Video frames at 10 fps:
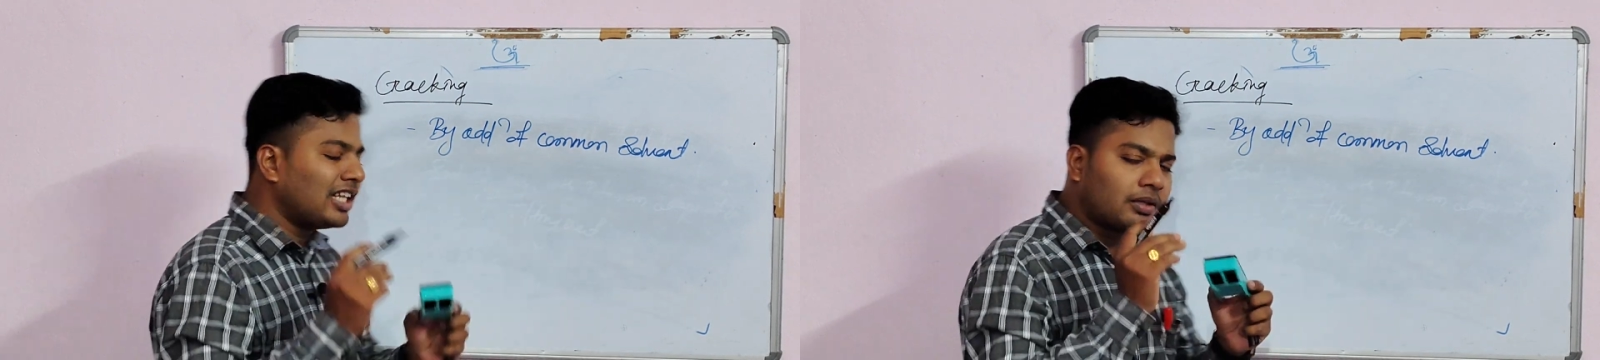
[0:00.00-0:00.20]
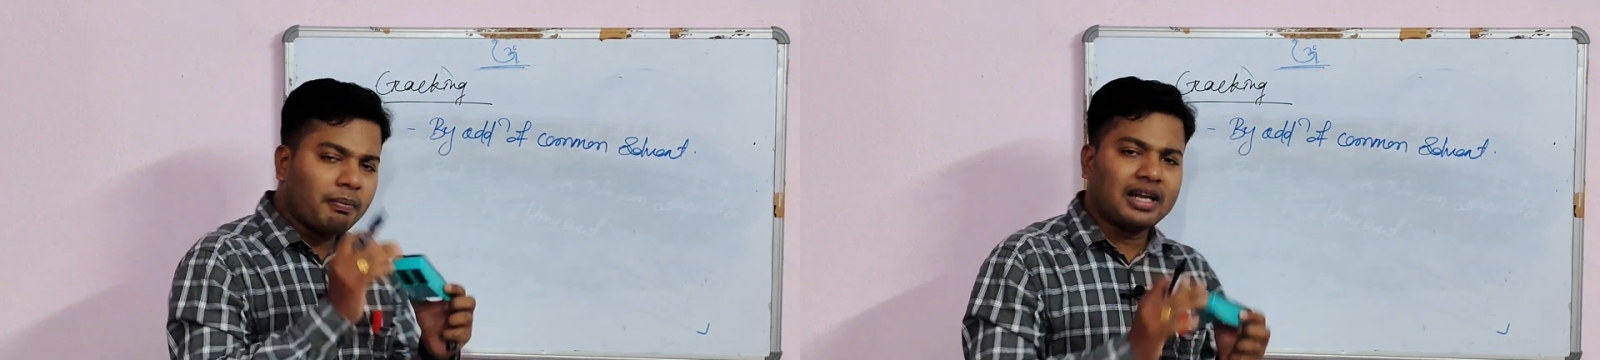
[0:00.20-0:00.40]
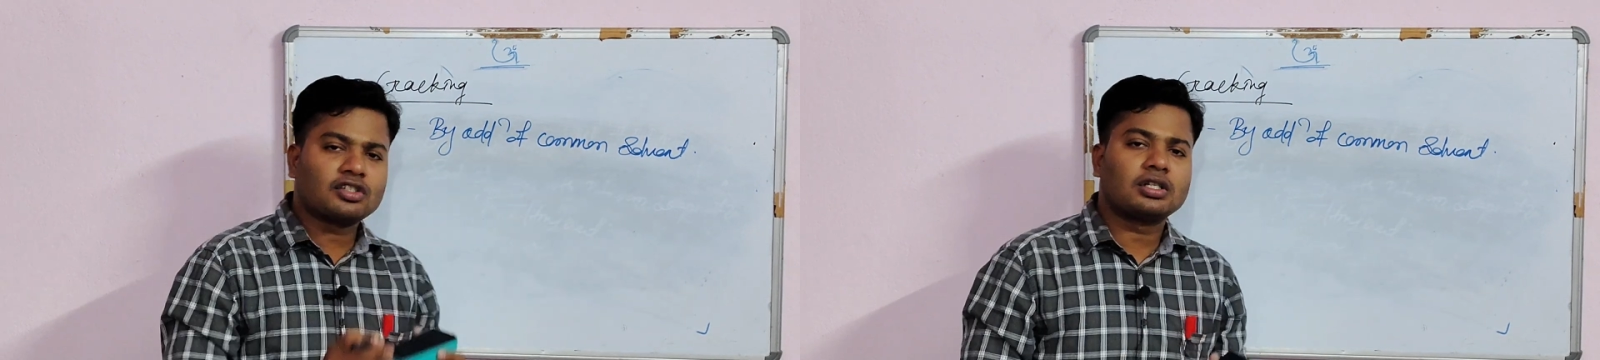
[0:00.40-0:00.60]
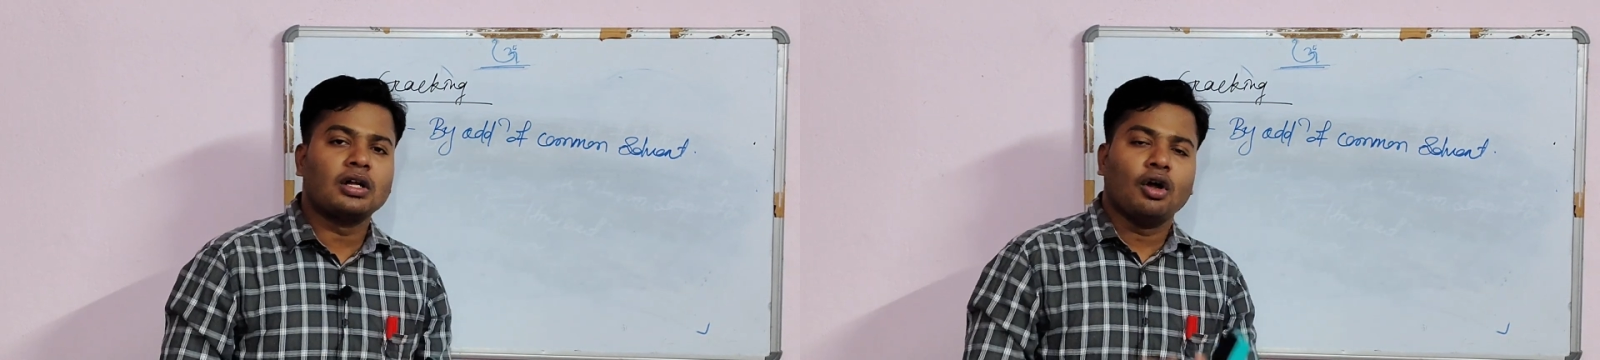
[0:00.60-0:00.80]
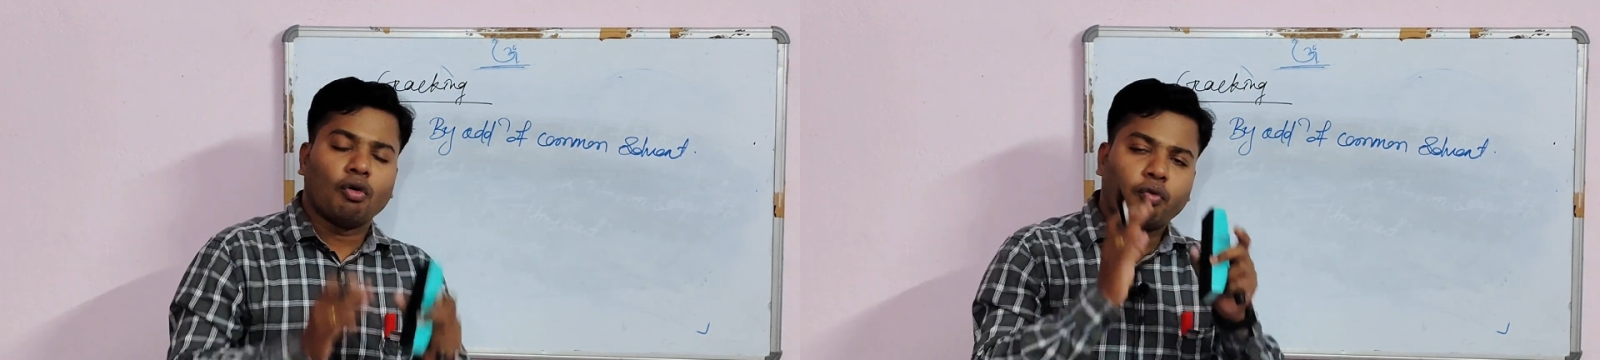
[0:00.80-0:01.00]
that
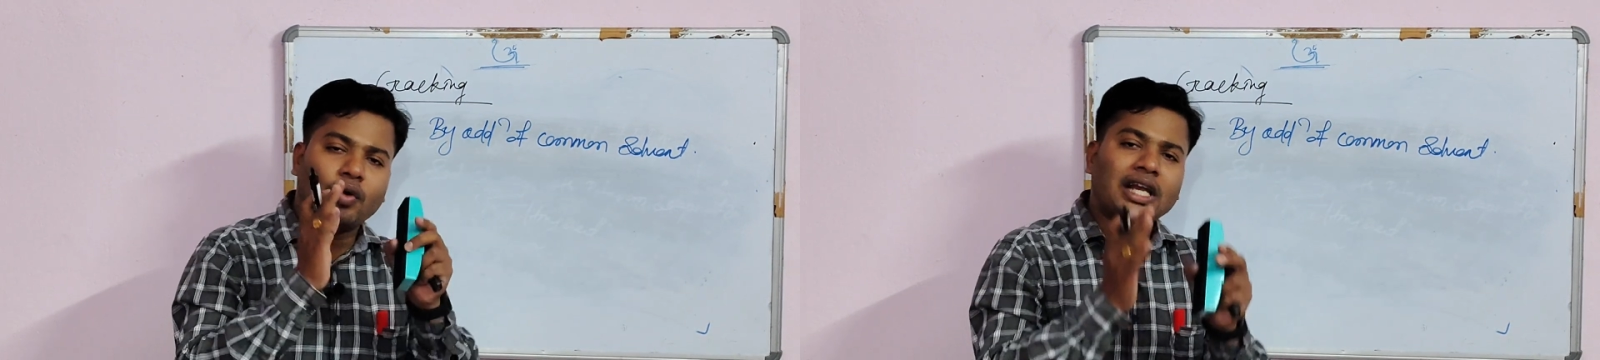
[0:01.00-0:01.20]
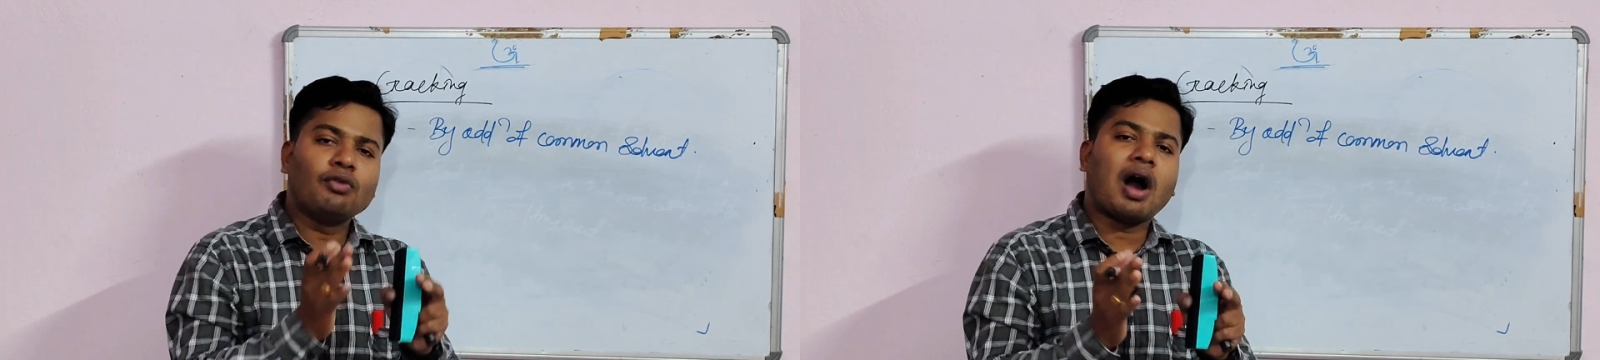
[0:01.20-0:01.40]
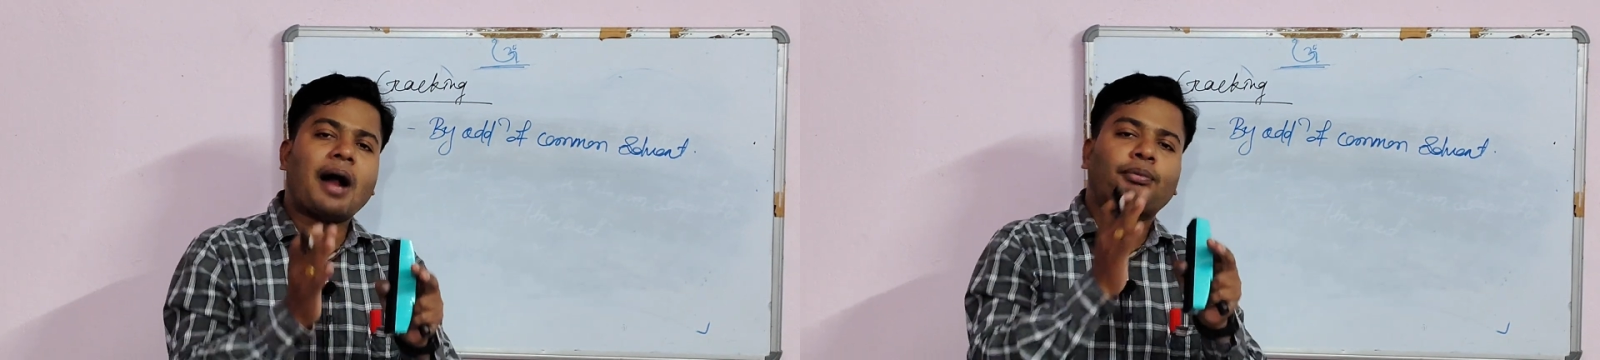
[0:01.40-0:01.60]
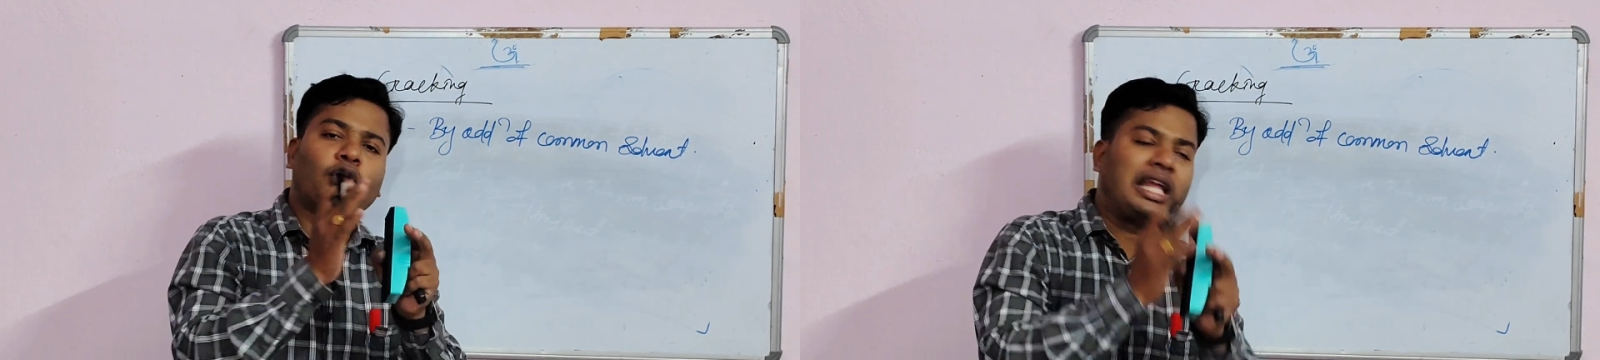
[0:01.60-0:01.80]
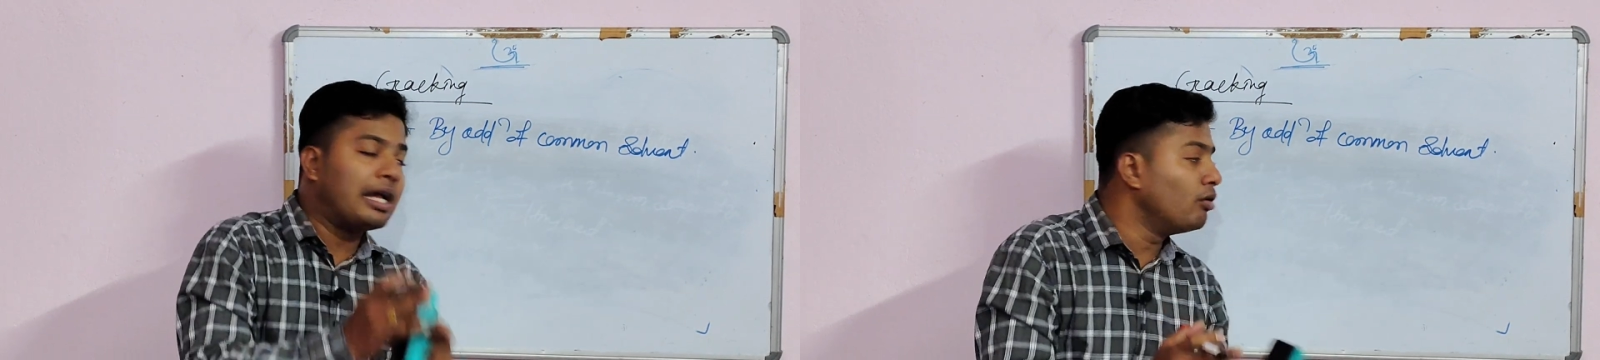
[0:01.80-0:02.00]
means when you
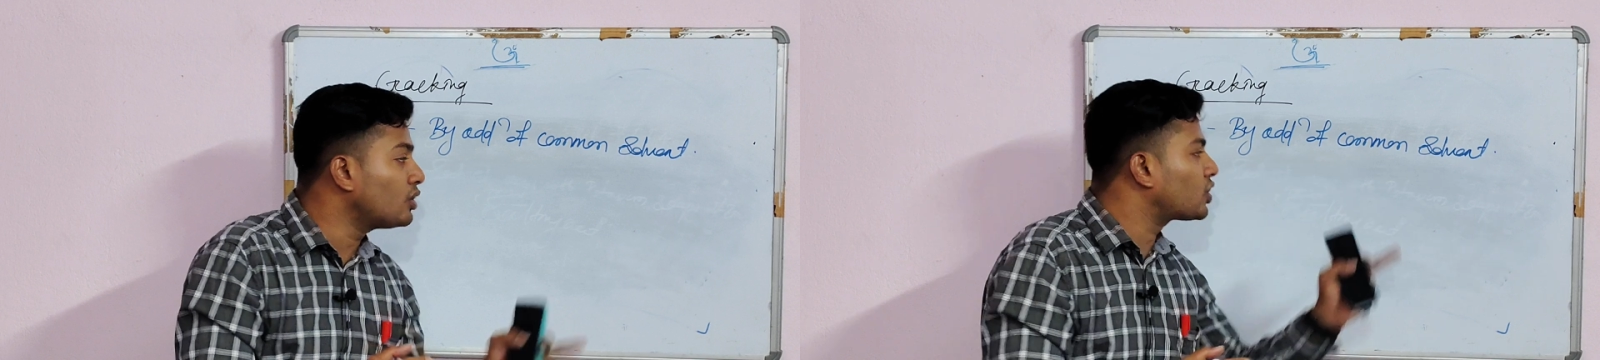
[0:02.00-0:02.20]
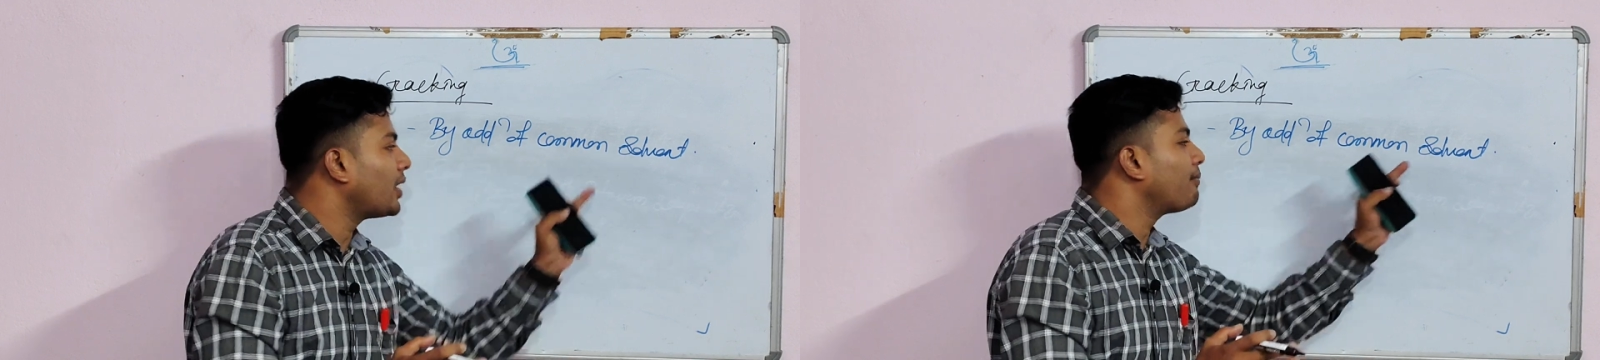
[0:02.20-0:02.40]
have to use